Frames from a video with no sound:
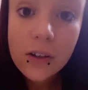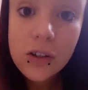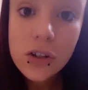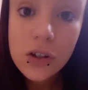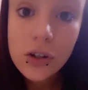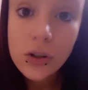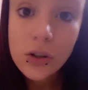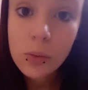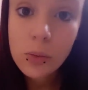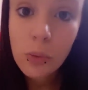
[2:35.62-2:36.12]

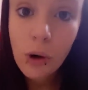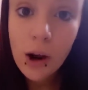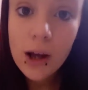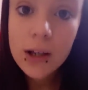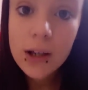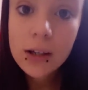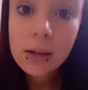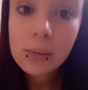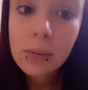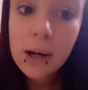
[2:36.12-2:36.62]
to
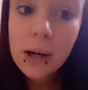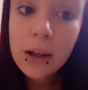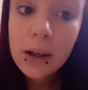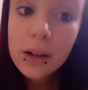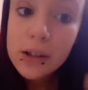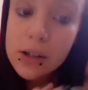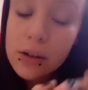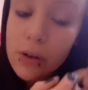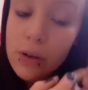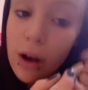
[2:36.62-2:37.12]
brighten up my
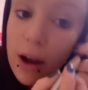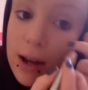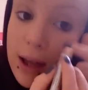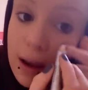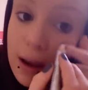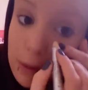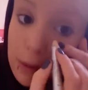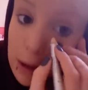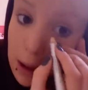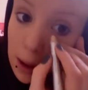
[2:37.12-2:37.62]
under eye
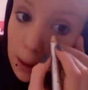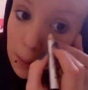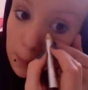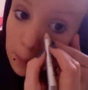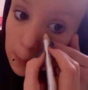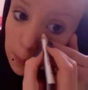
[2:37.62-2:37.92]
area.